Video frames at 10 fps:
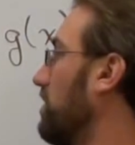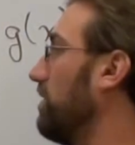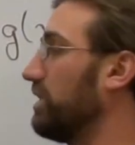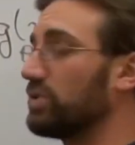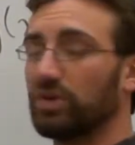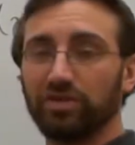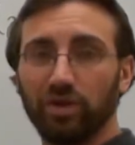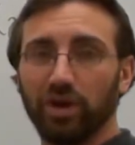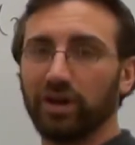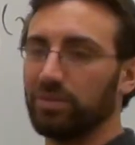call this one
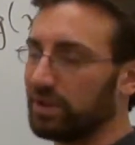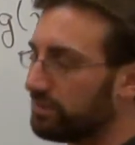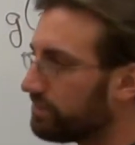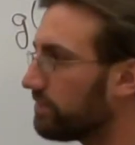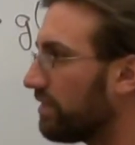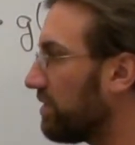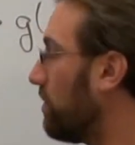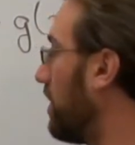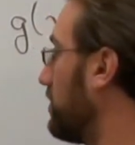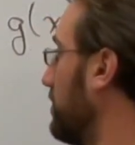FOIL, but if you
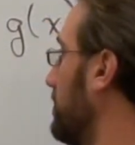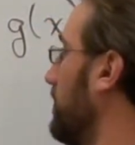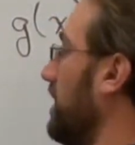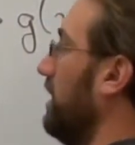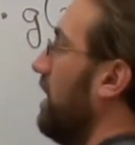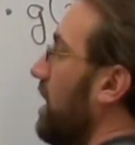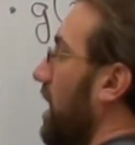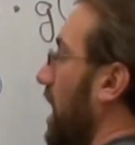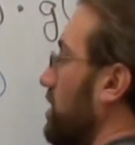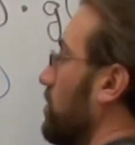want to, it's fine.
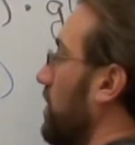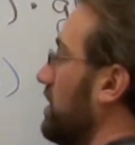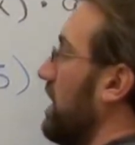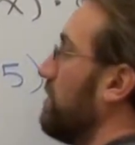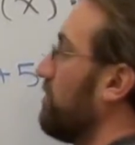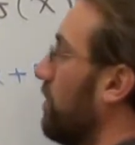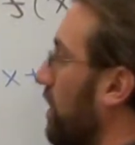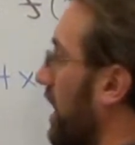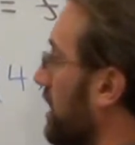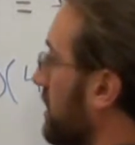X squared times
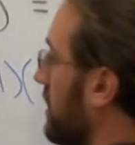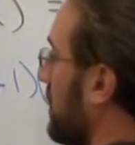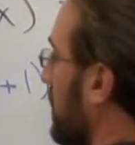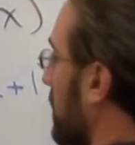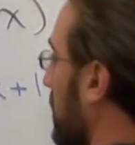4x,